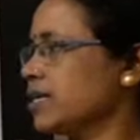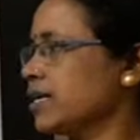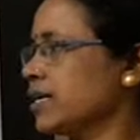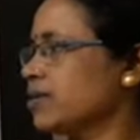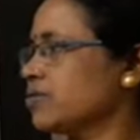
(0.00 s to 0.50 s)

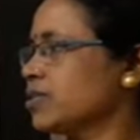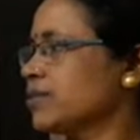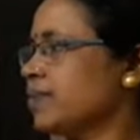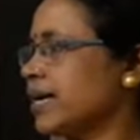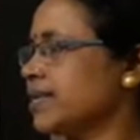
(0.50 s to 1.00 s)
allow the
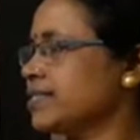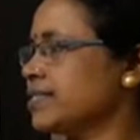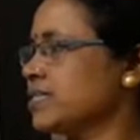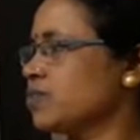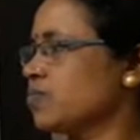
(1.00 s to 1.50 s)

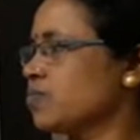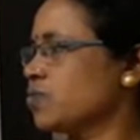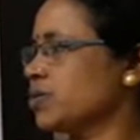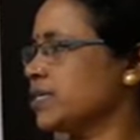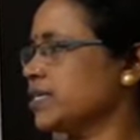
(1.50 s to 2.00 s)
balancing of
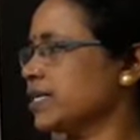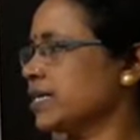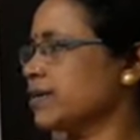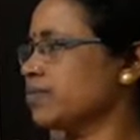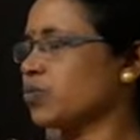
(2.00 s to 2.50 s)
body
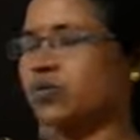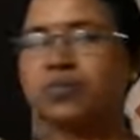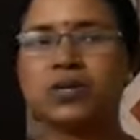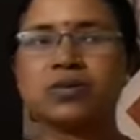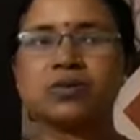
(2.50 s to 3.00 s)
and
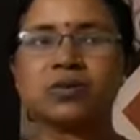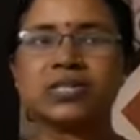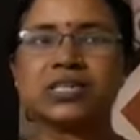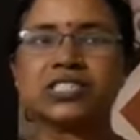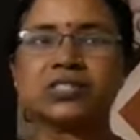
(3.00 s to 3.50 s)
proper
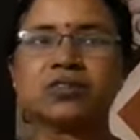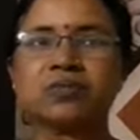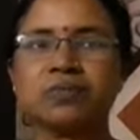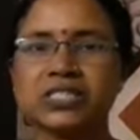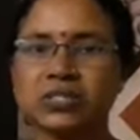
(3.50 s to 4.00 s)
coordination of
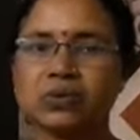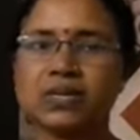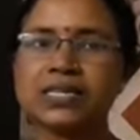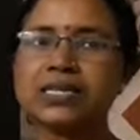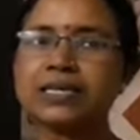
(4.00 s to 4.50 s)

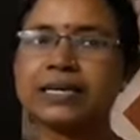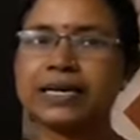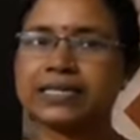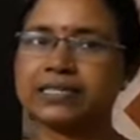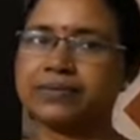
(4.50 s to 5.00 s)
muscular
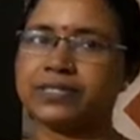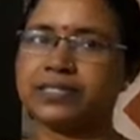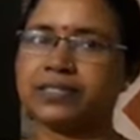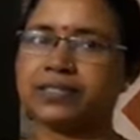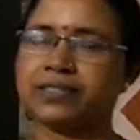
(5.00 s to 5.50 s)

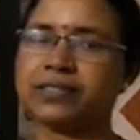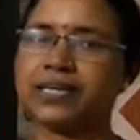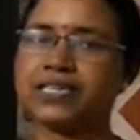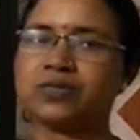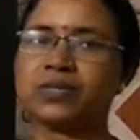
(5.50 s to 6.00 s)
activity.
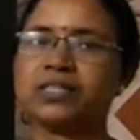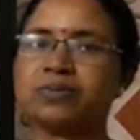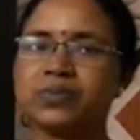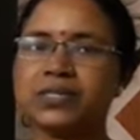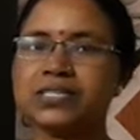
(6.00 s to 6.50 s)
That's why the
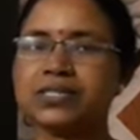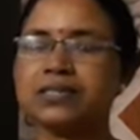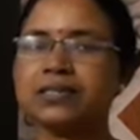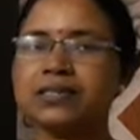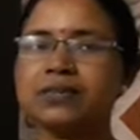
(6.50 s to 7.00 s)

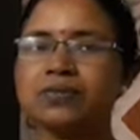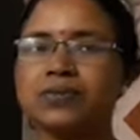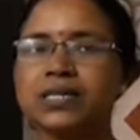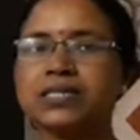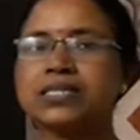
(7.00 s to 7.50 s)
person
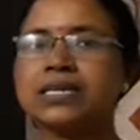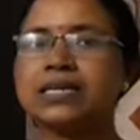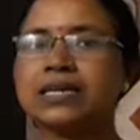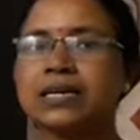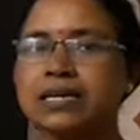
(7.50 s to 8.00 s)
works
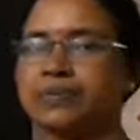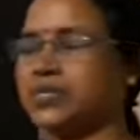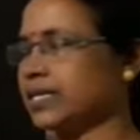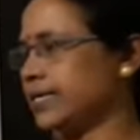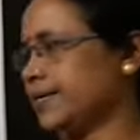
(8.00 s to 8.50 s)

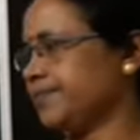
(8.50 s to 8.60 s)
clumsily.